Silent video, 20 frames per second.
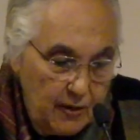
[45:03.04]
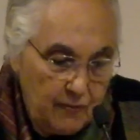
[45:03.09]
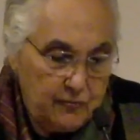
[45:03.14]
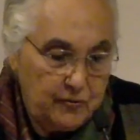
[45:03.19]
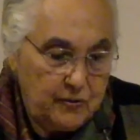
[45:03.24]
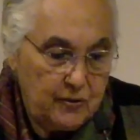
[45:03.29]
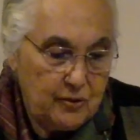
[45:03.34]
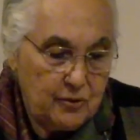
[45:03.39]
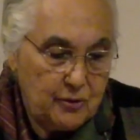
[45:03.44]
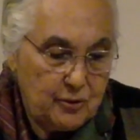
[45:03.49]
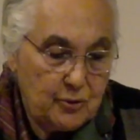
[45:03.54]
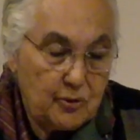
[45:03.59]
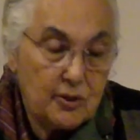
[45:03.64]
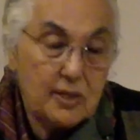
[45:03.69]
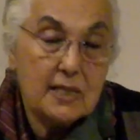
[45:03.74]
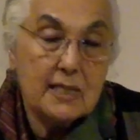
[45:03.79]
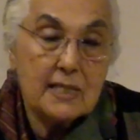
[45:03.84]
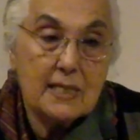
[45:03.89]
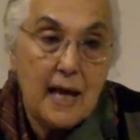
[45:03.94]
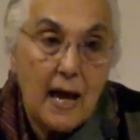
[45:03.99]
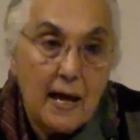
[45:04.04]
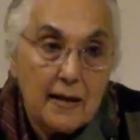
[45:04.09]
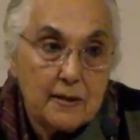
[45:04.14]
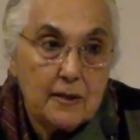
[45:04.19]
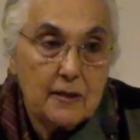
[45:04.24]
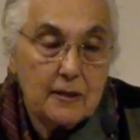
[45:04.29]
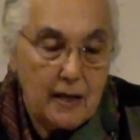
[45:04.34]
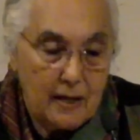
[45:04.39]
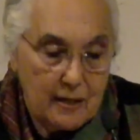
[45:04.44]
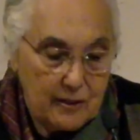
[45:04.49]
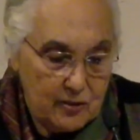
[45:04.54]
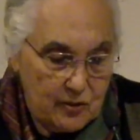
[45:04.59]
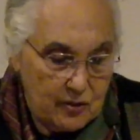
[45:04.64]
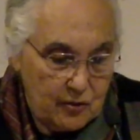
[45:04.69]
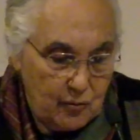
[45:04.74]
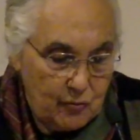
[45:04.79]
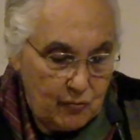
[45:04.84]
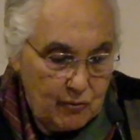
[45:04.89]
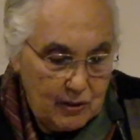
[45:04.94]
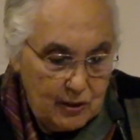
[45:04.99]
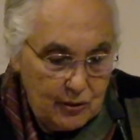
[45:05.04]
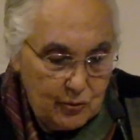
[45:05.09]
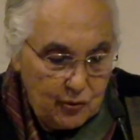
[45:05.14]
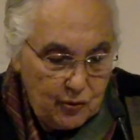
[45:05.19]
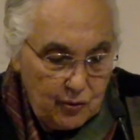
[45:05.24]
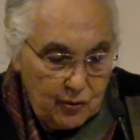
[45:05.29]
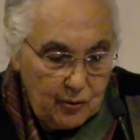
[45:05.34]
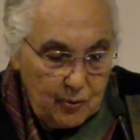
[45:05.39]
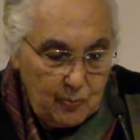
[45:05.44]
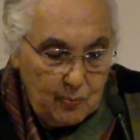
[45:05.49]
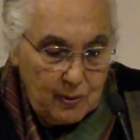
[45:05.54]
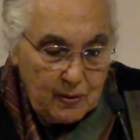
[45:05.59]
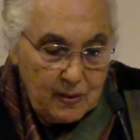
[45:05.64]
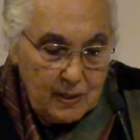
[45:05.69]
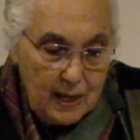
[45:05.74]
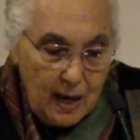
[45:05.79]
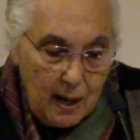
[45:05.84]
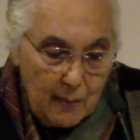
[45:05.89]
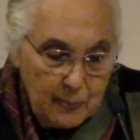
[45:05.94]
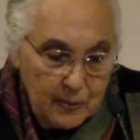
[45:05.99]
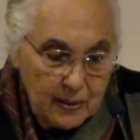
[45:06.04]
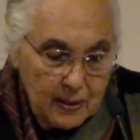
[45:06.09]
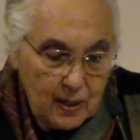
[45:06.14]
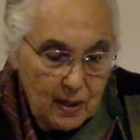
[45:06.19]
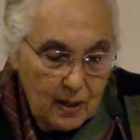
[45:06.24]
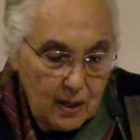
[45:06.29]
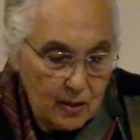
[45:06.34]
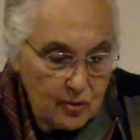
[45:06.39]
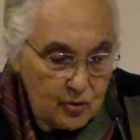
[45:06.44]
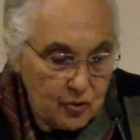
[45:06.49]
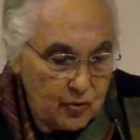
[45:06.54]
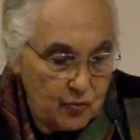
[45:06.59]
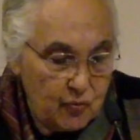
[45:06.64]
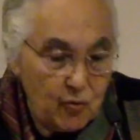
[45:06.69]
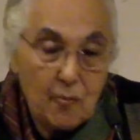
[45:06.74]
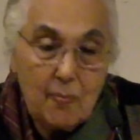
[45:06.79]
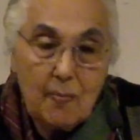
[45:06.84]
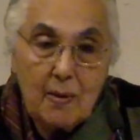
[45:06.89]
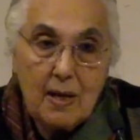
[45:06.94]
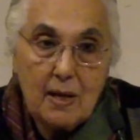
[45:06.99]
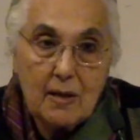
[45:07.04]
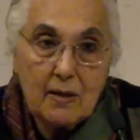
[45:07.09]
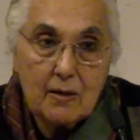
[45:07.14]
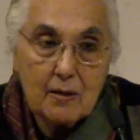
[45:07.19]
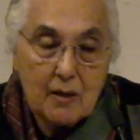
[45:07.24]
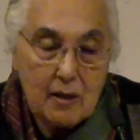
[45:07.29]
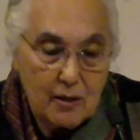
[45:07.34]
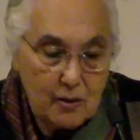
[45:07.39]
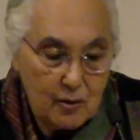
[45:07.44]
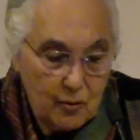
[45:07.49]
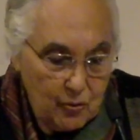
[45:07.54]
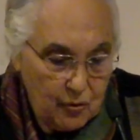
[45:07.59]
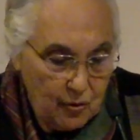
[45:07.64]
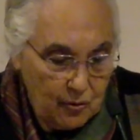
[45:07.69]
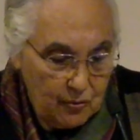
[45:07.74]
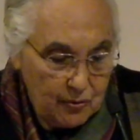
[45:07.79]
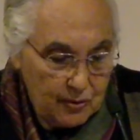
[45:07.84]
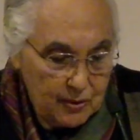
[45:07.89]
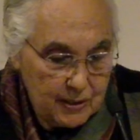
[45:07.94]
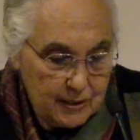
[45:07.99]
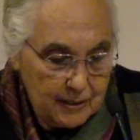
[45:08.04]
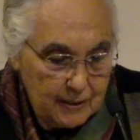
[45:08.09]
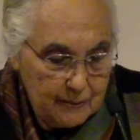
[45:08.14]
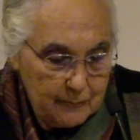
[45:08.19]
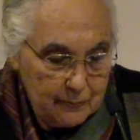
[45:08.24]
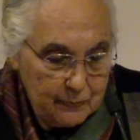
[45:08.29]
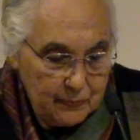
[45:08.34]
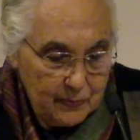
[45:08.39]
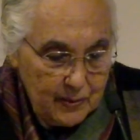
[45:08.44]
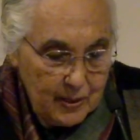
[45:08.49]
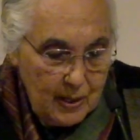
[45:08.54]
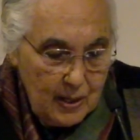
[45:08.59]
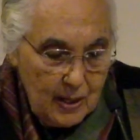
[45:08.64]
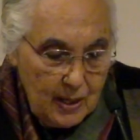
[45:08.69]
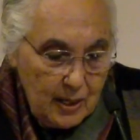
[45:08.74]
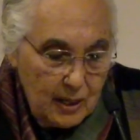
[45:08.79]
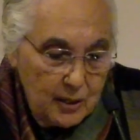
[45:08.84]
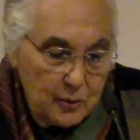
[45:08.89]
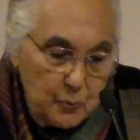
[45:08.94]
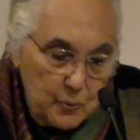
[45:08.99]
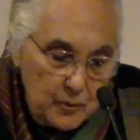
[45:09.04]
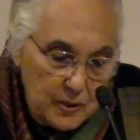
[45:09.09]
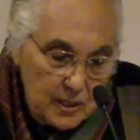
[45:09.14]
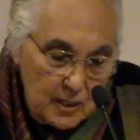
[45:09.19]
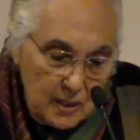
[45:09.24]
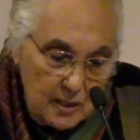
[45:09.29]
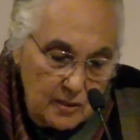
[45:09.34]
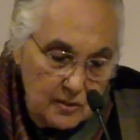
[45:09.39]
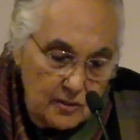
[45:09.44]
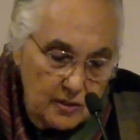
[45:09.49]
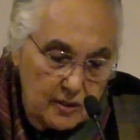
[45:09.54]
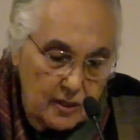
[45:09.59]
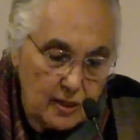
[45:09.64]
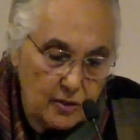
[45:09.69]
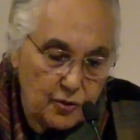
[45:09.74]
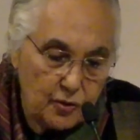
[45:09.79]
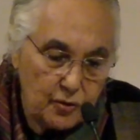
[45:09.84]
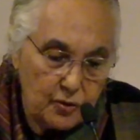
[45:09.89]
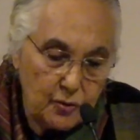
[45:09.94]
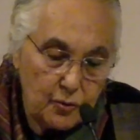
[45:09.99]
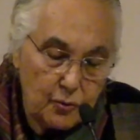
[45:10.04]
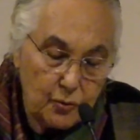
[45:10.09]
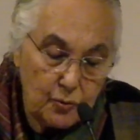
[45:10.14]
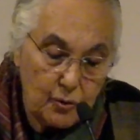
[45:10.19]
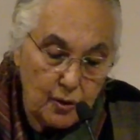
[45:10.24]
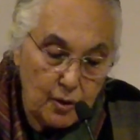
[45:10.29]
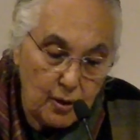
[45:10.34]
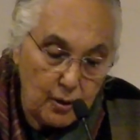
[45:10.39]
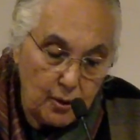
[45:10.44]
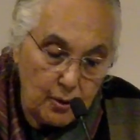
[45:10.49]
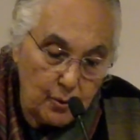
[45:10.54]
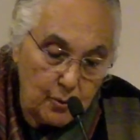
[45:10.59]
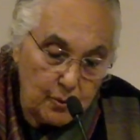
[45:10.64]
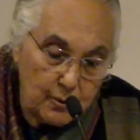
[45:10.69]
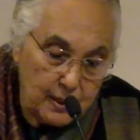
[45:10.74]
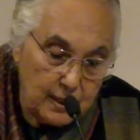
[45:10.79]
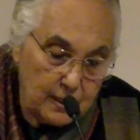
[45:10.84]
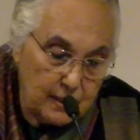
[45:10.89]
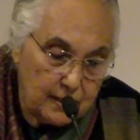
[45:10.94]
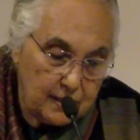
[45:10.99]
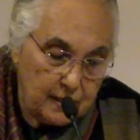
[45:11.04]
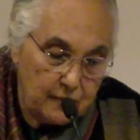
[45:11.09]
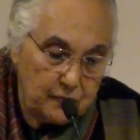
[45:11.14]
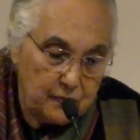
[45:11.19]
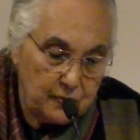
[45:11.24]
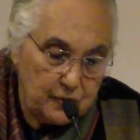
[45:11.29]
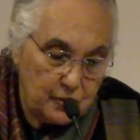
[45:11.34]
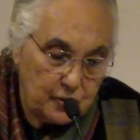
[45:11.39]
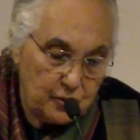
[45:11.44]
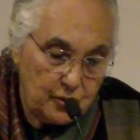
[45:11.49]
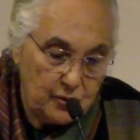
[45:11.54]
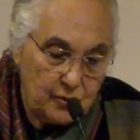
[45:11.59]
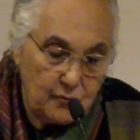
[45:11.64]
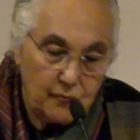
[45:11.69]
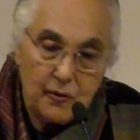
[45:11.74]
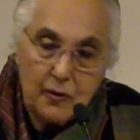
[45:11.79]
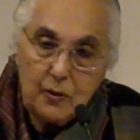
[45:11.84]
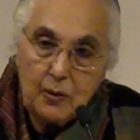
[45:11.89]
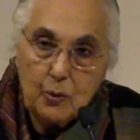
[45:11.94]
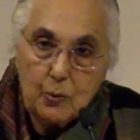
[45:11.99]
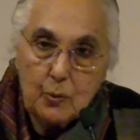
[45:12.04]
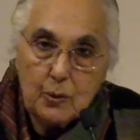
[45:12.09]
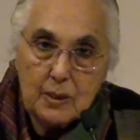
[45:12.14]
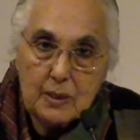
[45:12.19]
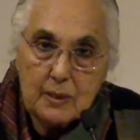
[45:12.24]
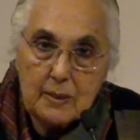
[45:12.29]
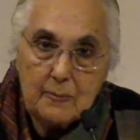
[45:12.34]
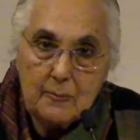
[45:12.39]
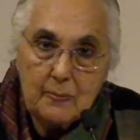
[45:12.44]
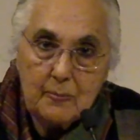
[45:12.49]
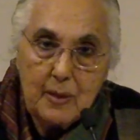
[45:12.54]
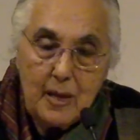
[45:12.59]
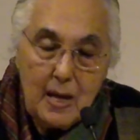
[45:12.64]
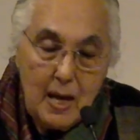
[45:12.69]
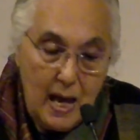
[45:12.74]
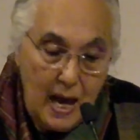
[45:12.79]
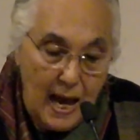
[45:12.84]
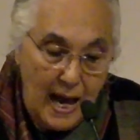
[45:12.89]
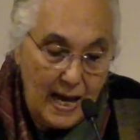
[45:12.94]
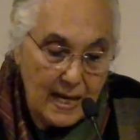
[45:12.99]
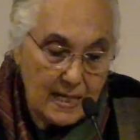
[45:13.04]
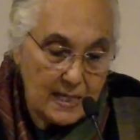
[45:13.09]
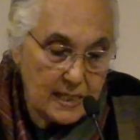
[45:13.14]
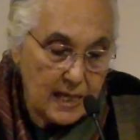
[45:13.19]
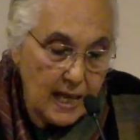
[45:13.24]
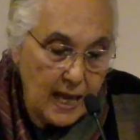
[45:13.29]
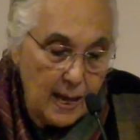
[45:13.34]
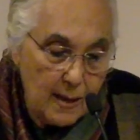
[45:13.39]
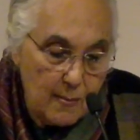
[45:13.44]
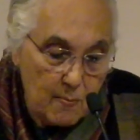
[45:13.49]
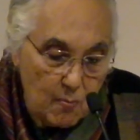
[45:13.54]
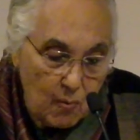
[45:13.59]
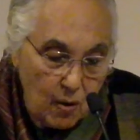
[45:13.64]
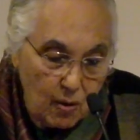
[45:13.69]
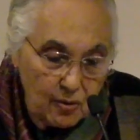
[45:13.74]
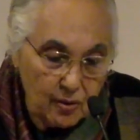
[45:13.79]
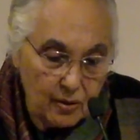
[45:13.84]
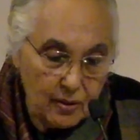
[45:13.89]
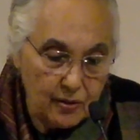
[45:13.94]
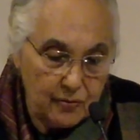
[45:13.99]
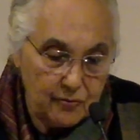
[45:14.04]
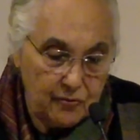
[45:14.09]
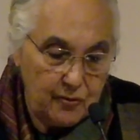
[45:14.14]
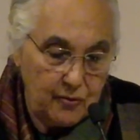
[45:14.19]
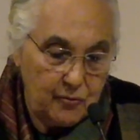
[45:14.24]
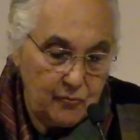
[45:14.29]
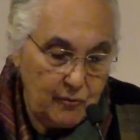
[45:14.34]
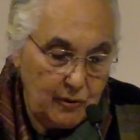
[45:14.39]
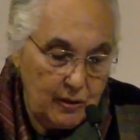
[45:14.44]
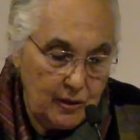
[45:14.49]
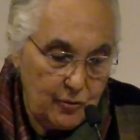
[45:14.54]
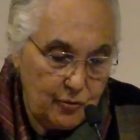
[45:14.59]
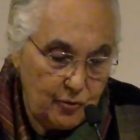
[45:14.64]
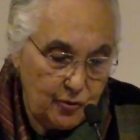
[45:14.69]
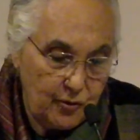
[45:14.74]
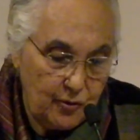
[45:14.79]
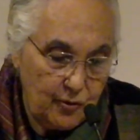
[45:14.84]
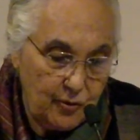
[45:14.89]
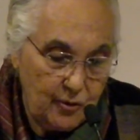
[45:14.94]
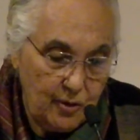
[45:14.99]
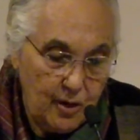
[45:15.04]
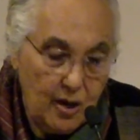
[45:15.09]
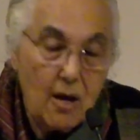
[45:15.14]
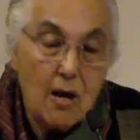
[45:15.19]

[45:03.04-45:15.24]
effort to standardize the religion, but the upper caste remained in authority. It was a concession to the colonial definition of Hinduism as a monolithic religion